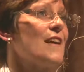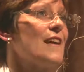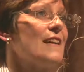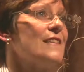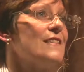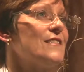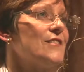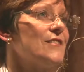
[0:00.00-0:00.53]

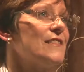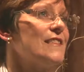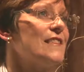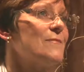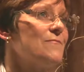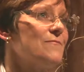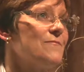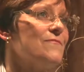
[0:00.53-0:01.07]
and doing
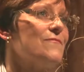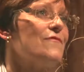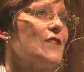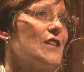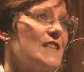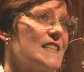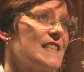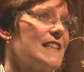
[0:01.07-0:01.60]
some
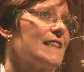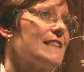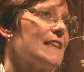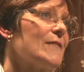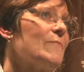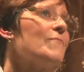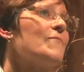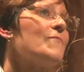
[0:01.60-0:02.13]
further
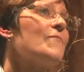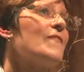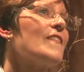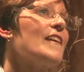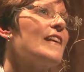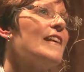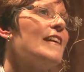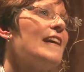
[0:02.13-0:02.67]
study.
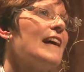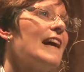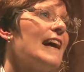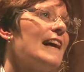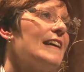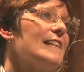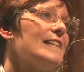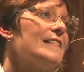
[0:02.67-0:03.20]

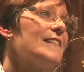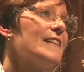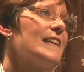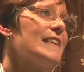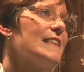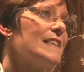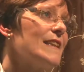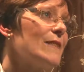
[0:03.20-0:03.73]
And
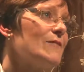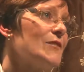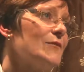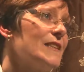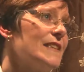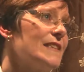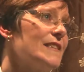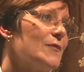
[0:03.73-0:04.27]
I ended up
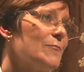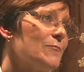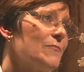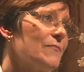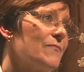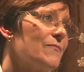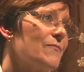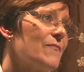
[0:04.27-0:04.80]
doing
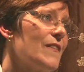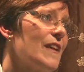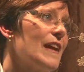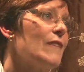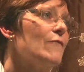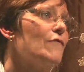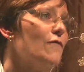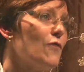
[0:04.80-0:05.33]
some
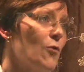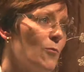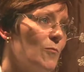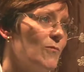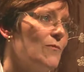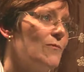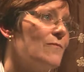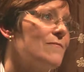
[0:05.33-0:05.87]

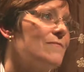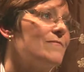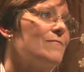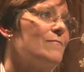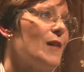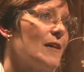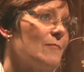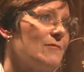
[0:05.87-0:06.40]
informal
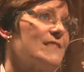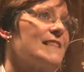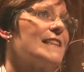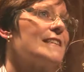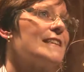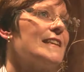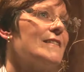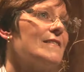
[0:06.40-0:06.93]
Bible
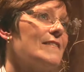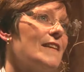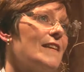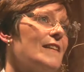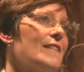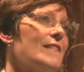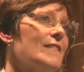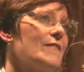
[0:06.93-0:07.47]
study.
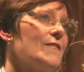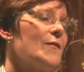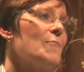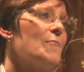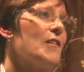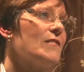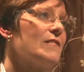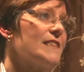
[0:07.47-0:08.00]

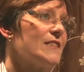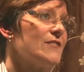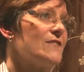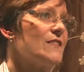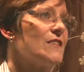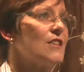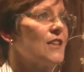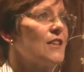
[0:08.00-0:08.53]
The pastor
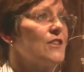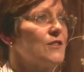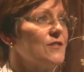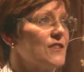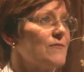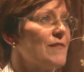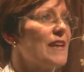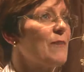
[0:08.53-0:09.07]
of the church
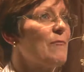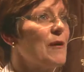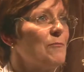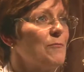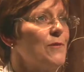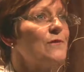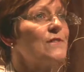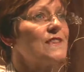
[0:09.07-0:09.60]
used to
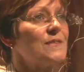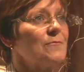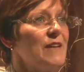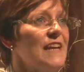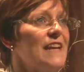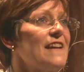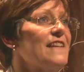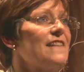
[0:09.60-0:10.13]
recommend books to
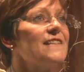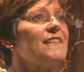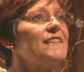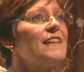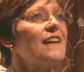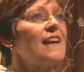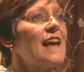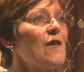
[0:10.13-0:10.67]
me
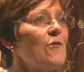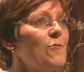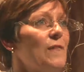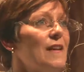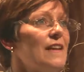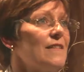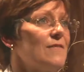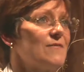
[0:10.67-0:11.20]
and
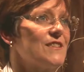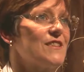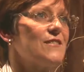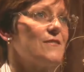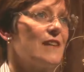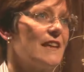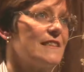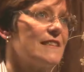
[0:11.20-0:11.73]
help me
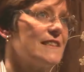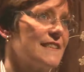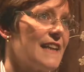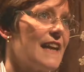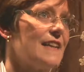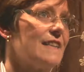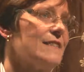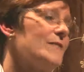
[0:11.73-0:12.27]
to
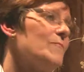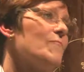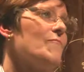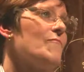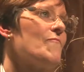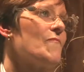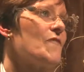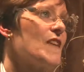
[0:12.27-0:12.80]
understand
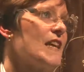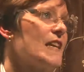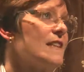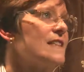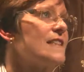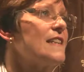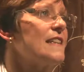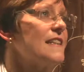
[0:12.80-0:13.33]

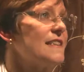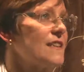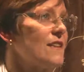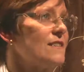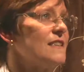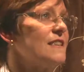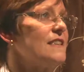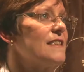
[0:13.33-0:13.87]
things, and he
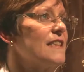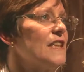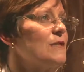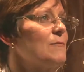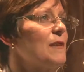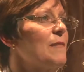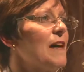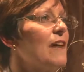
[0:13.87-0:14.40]
started to
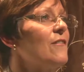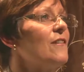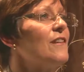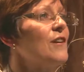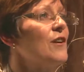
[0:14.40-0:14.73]
teach me about